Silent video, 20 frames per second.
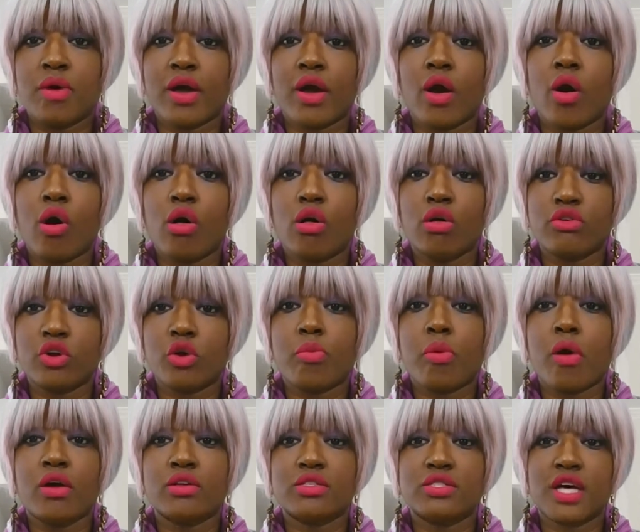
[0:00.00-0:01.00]
by all your
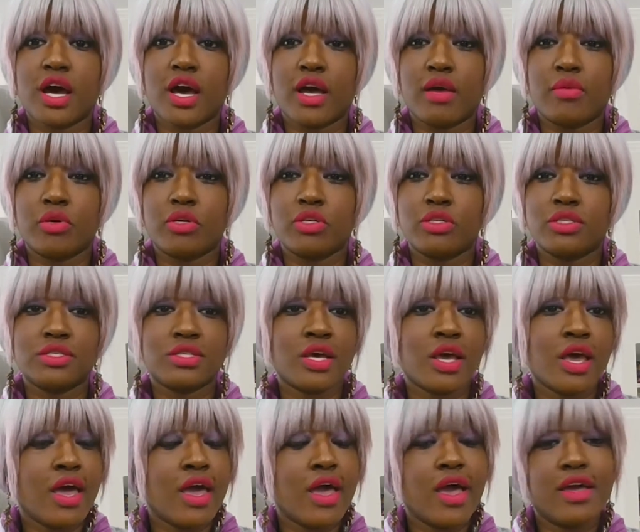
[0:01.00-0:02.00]

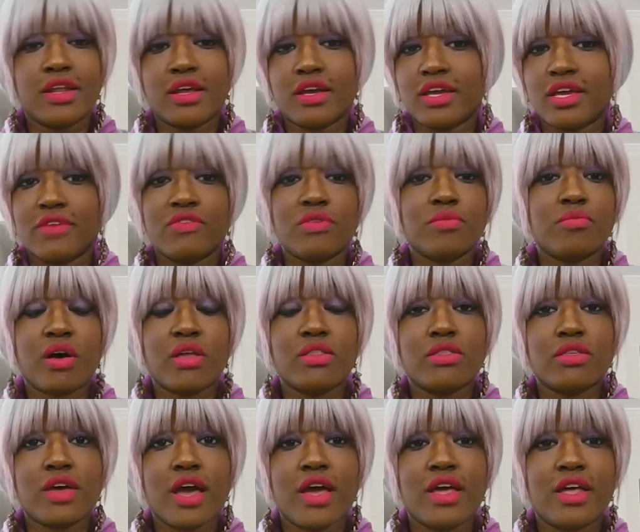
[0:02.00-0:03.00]
part-timers in a given
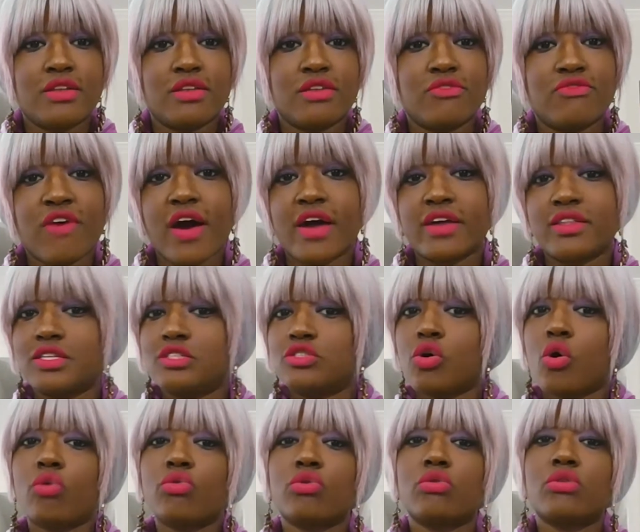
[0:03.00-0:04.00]
month and divide the
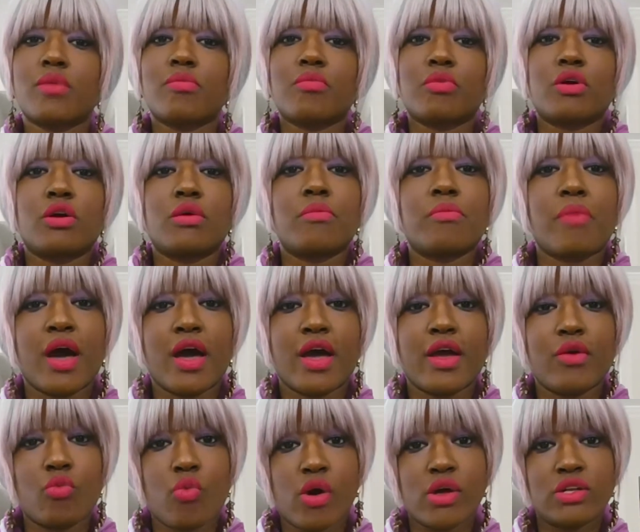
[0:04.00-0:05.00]
total number
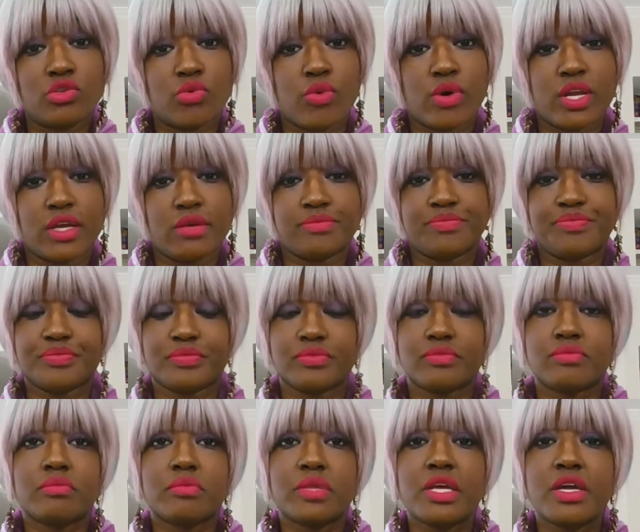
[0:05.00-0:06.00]
by 120.
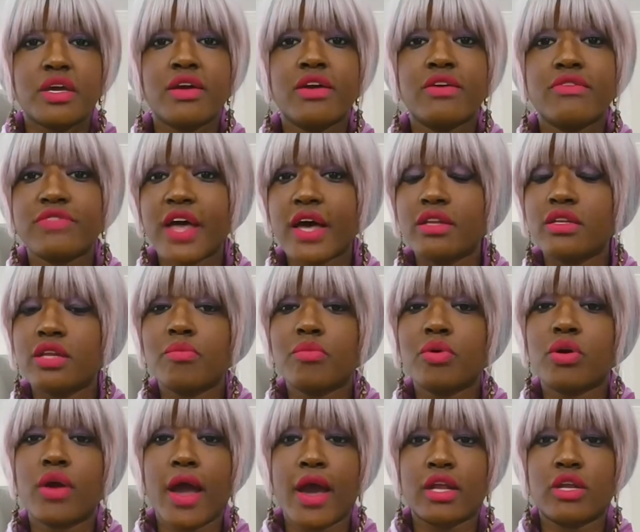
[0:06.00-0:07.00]
If that
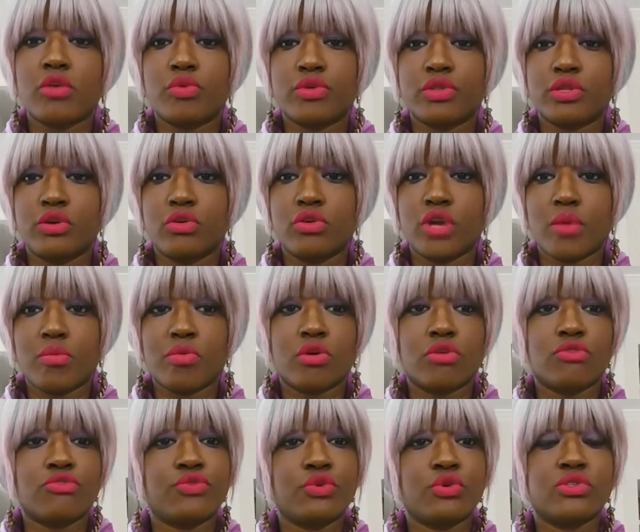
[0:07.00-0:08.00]
number added with your number
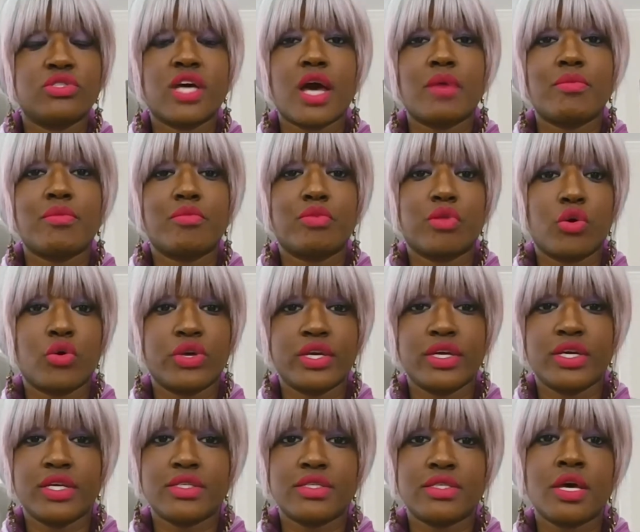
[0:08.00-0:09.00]
of full-time
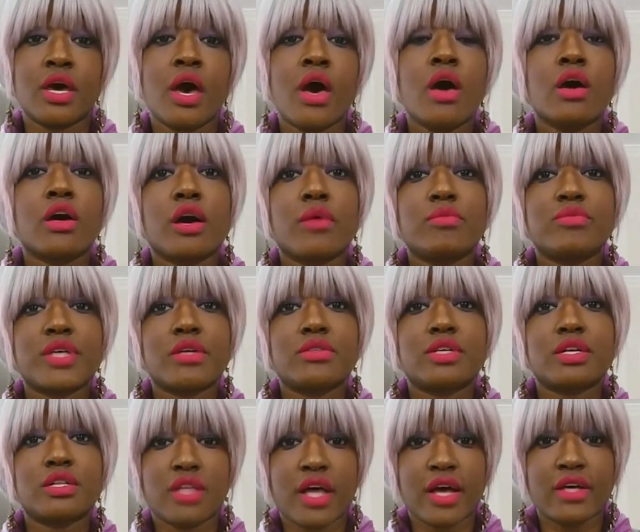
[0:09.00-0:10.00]
employees comes out
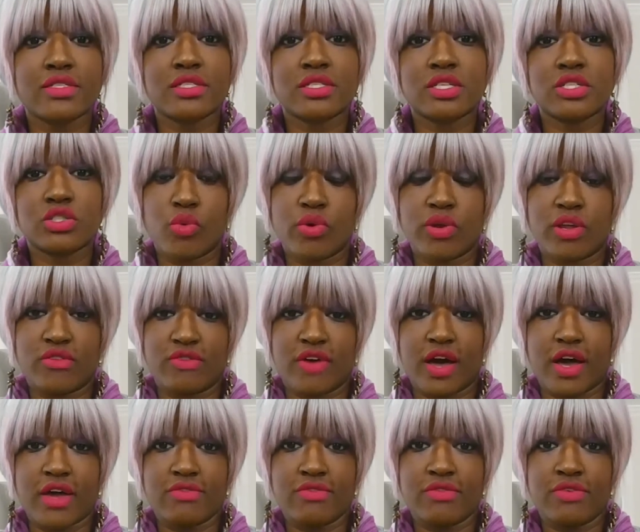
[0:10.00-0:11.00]
to less than
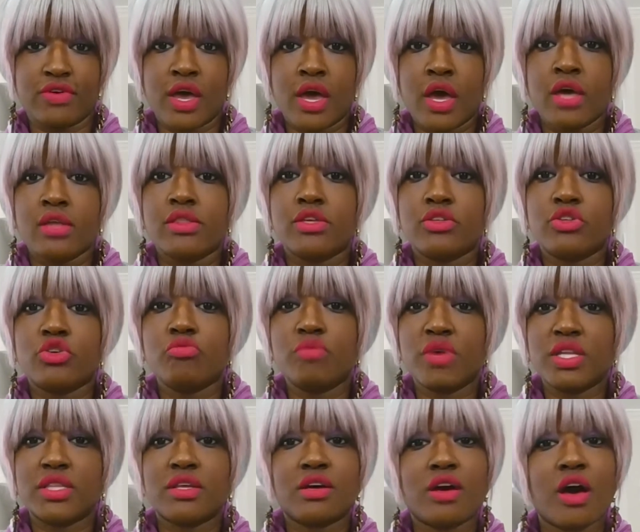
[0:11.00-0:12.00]
25, then you
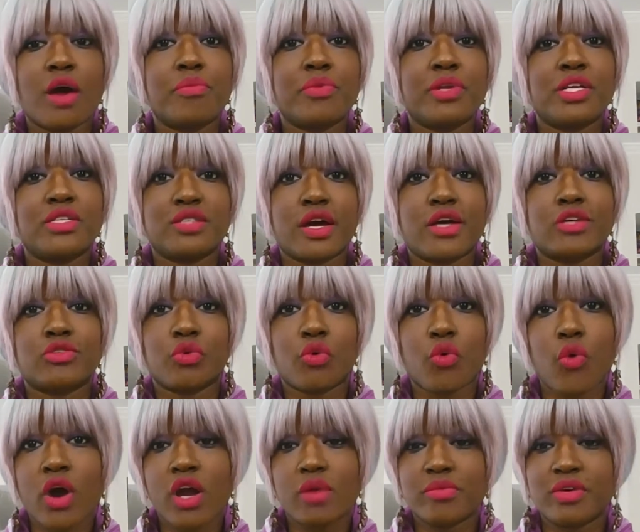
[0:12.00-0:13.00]
meet the company size
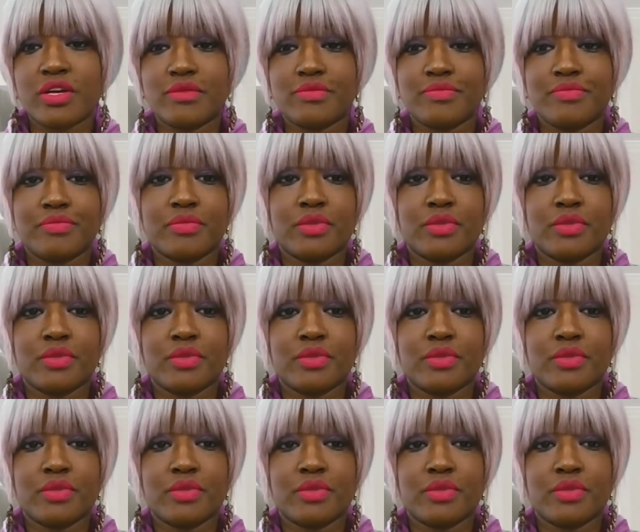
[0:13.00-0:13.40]
requirement.